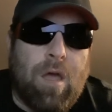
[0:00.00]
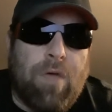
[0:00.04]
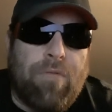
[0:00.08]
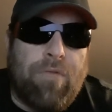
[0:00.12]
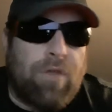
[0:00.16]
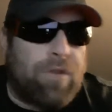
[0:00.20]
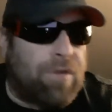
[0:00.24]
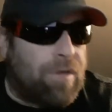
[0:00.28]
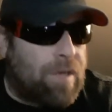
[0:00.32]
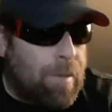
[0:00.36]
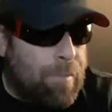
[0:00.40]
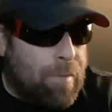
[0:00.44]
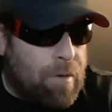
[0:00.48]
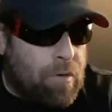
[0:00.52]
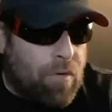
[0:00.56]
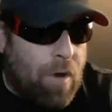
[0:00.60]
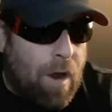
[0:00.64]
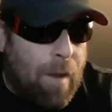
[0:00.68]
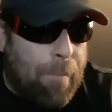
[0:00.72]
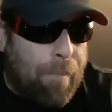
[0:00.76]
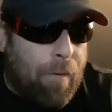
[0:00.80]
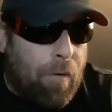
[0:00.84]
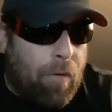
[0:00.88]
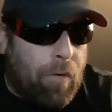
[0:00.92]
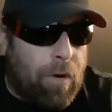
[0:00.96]
the
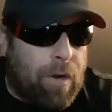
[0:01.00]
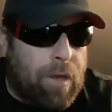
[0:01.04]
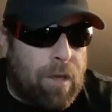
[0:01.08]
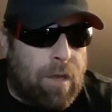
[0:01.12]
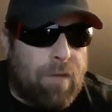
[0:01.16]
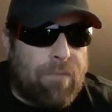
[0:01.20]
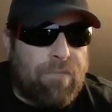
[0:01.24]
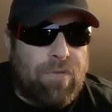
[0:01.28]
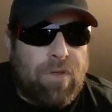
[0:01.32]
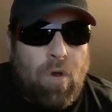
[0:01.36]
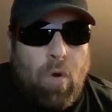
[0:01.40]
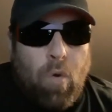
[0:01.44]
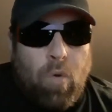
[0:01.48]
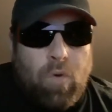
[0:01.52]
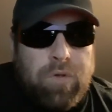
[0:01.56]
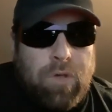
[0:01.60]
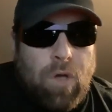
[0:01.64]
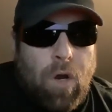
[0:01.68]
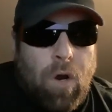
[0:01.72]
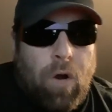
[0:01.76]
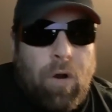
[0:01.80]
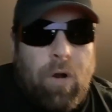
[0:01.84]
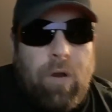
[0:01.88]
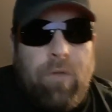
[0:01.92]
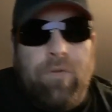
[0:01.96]
Democrat Party of the old
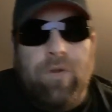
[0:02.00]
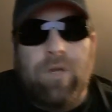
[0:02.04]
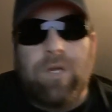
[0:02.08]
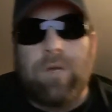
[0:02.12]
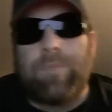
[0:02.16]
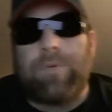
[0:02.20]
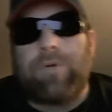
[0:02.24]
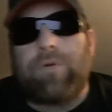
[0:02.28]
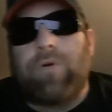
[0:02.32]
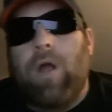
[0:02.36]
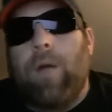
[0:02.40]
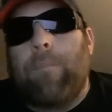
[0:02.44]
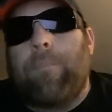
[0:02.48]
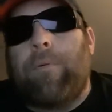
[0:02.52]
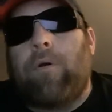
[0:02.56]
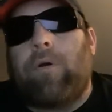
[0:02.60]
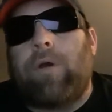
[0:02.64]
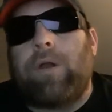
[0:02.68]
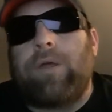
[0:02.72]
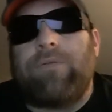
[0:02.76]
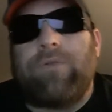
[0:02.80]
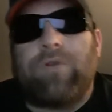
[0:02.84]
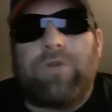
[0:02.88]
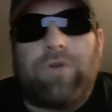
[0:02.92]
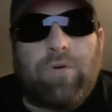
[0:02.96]
guard and the Democrat
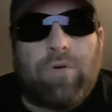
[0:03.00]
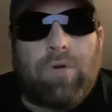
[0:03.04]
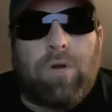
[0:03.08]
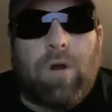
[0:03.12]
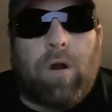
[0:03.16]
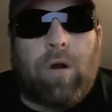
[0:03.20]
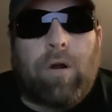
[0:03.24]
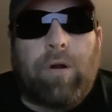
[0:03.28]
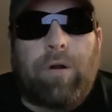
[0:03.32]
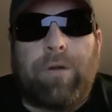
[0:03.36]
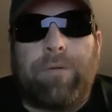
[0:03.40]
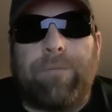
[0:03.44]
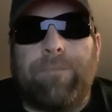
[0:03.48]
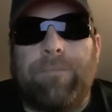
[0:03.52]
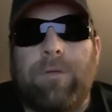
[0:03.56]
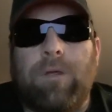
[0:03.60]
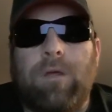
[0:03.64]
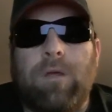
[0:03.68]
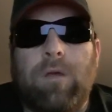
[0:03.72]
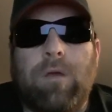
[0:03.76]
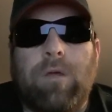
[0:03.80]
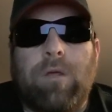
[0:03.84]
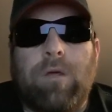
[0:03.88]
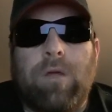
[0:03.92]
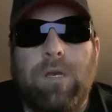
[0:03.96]
Party of the new guard.
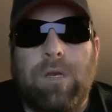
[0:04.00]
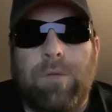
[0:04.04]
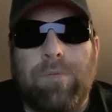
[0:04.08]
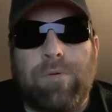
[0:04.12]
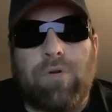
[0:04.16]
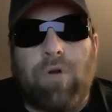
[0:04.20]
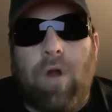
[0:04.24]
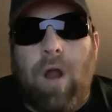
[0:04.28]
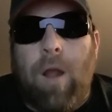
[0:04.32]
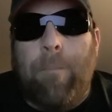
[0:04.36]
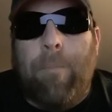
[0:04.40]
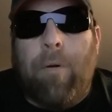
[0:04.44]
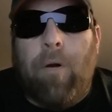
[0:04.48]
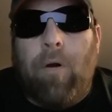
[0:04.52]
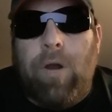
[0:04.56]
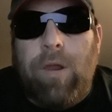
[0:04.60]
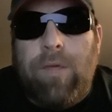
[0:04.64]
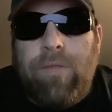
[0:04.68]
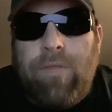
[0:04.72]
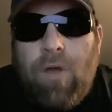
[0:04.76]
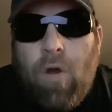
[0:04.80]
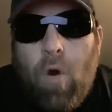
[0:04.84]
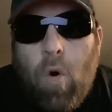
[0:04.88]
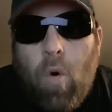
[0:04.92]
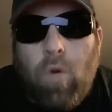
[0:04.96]
Democrat Party
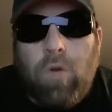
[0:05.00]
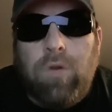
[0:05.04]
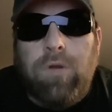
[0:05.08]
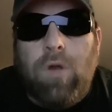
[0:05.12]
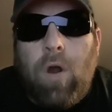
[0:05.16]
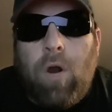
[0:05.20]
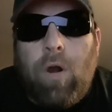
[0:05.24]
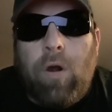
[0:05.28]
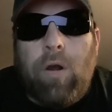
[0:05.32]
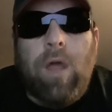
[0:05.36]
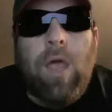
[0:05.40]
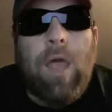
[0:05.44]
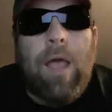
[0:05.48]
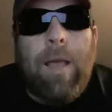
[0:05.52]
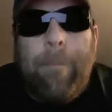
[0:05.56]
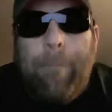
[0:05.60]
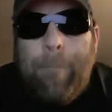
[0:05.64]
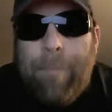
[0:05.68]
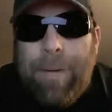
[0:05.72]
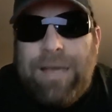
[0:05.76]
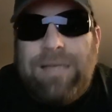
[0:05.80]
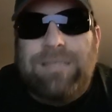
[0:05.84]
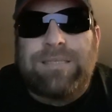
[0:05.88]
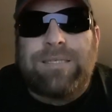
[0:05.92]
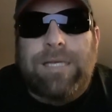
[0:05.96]
of the old guard
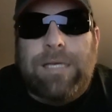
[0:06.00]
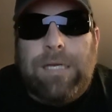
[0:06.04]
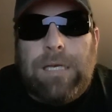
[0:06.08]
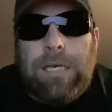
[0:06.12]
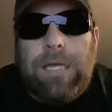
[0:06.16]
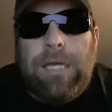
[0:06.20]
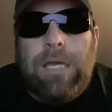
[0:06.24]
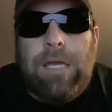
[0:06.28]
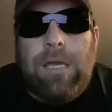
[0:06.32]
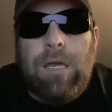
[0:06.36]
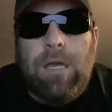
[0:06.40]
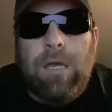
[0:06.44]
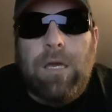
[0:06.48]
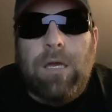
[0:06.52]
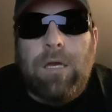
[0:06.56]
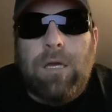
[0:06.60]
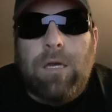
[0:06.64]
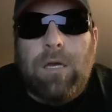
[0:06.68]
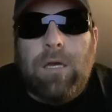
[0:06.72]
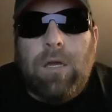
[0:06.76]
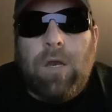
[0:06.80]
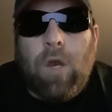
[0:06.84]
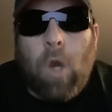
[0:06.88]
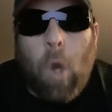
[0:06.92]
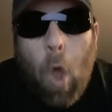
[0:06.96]
basically
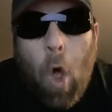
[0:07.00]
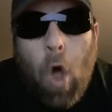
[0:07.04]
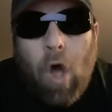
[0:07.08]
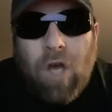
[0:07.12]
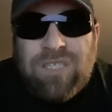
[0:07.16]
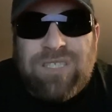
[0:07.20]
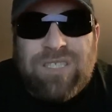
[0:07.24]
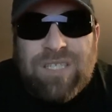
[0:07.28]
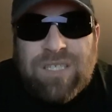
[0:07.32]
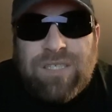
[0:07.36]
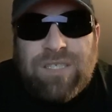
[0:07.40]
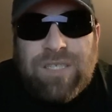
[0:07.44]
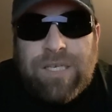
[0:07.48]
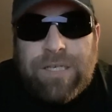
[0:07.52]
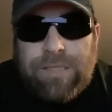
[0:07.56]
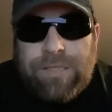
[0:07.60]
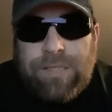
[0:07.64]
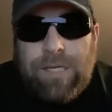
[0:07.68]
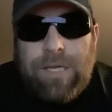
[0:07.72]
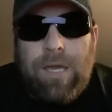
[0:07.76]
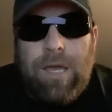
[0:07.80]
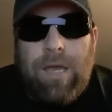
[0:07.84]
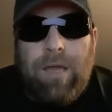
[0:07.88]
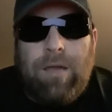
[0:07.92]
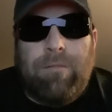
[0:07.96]
lost in
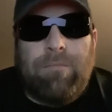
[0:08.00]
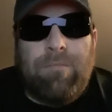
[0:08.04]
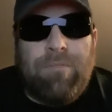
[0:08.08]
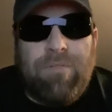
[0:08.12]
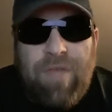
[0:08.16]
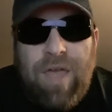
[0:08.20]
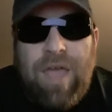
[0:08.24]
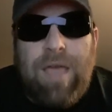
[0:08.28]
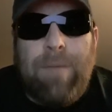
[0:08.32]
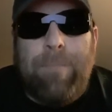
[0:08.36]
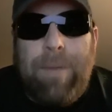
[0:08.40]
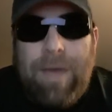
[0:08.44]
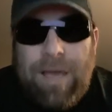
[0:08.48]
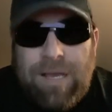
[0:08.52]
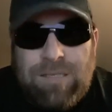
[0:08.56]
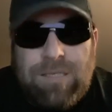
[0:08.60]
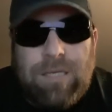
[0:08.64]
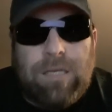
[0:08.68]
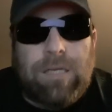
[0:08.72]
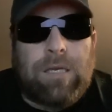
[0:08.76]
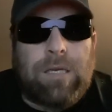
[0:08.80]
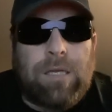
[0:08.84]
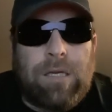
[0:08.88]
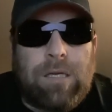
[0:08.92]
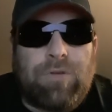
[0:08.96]
68. They
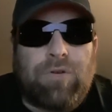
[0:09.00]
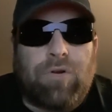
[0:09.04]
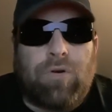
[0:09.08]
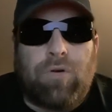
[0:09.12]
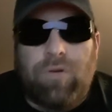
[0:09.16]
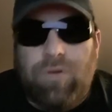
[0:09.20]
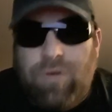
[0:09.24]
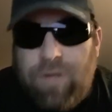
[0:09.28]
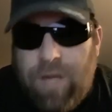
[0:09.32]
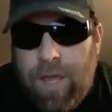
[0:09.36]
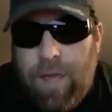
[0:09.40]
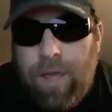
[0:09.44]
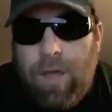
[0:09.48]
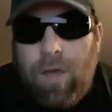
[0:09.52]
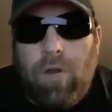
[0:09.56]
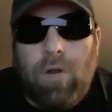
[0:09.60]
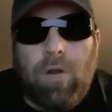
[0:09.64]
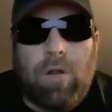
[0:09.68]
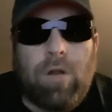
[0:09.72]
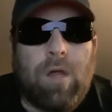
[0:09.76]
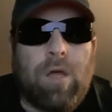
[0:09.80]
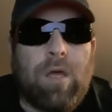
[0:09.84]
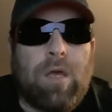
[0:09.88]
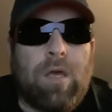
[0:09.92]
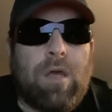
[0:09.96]
basically turned
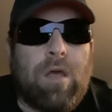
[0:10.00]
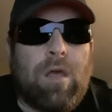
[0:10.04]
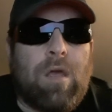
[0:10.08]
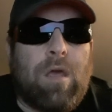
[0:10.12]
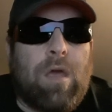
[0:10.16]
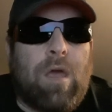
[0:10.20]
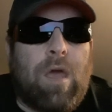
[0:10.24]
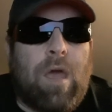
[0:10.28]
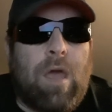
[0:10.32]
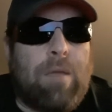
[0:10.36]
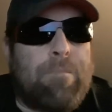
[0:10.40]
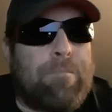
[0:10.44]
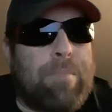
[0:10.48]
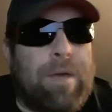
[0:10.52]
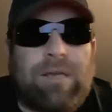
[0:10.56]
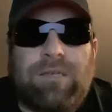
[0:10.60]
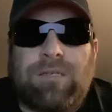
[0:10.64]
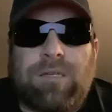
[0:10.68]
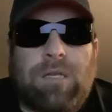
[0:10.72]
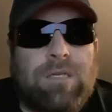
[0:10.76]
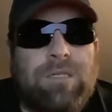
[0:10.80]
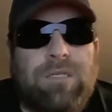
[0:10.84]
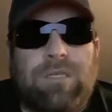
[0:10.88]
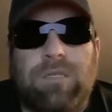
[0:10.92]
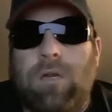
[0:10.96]
tail and
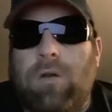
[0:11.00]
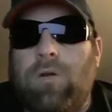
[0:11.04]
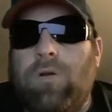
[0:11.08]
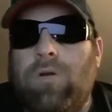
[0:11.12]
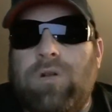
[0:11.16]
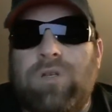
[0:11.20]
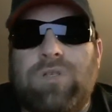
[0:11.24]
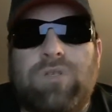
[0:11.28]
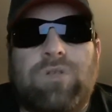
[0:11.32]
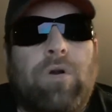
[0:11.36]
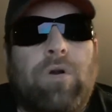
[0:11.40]
basically slowly